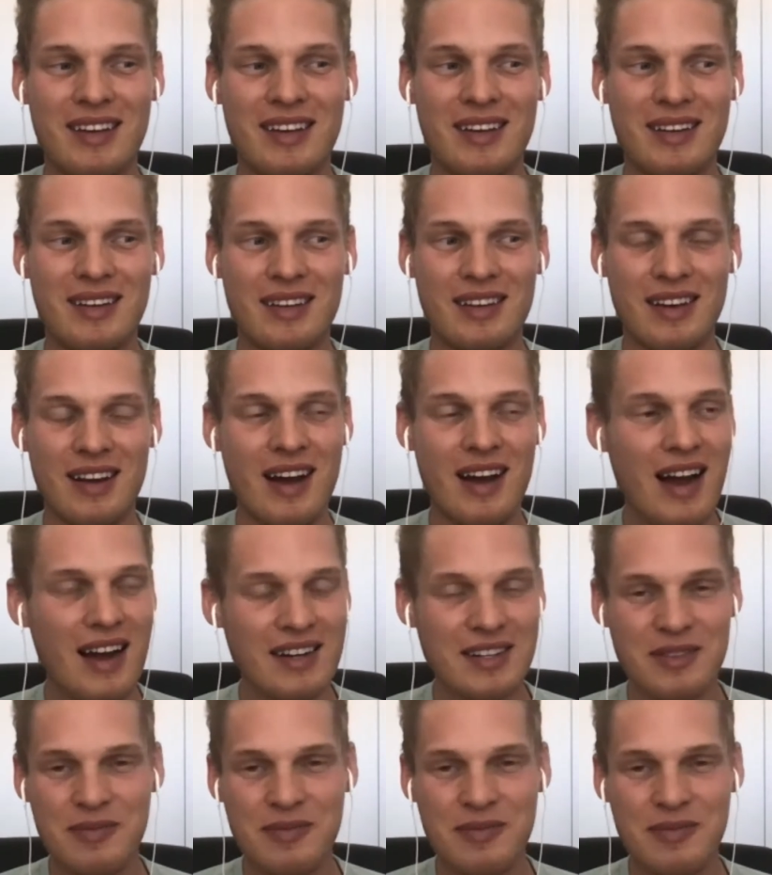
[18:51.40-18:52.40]

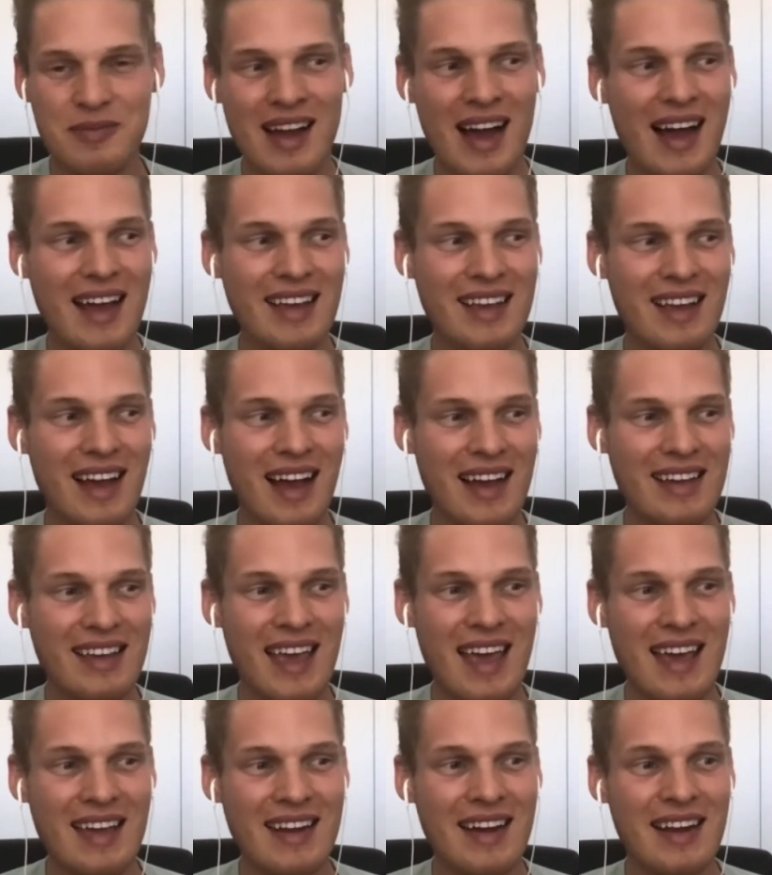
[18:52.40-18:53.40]
Gosh, man, I
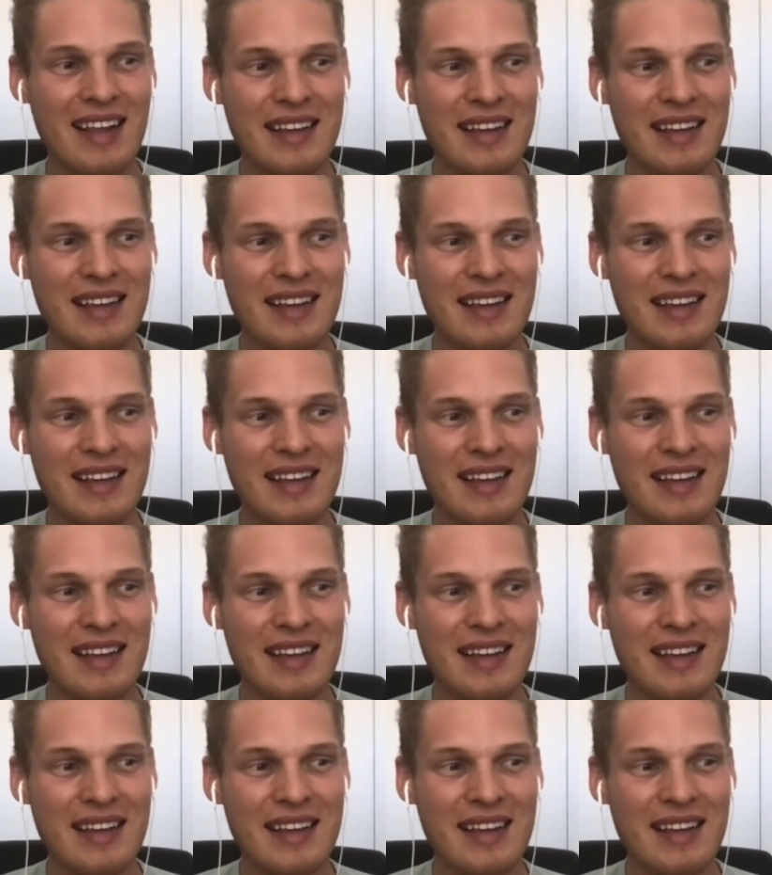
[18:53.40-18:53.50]
cannot